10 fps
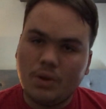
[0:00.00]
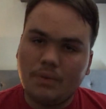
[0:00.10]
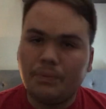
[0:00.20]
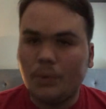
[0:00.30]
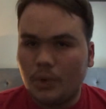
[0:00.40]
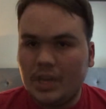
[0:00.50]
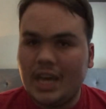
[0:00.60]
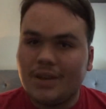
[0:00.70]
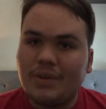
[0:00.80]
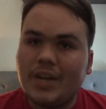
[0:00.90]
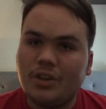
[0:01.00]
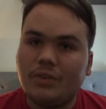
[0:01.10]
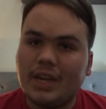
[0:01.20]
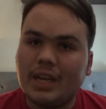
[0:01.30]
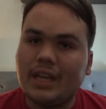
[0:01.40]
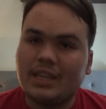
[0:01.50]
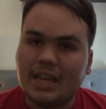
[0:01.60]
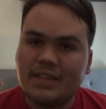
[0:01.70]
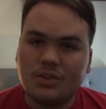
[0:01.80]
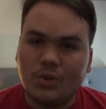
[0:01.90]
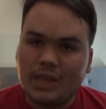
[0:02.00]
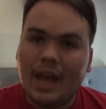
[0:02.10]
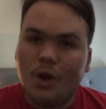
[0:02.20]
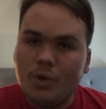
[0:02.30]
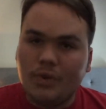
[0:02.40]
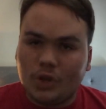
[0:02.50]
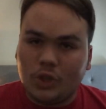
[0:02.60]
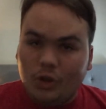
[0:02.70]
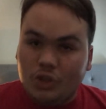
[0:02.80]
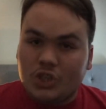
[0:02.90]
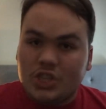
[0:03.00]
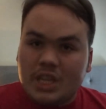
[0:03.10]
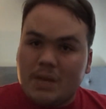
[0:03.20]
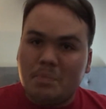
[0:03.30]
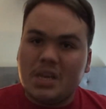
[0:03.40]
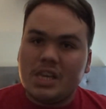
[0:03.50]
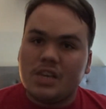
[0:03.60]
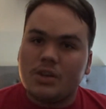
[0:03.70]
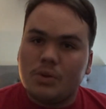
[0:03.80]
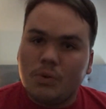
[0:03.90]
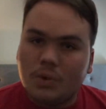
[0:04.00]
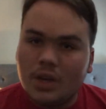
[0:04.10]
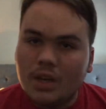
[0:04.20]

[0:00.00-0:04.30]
4K rendering and has got that overclocked CPU,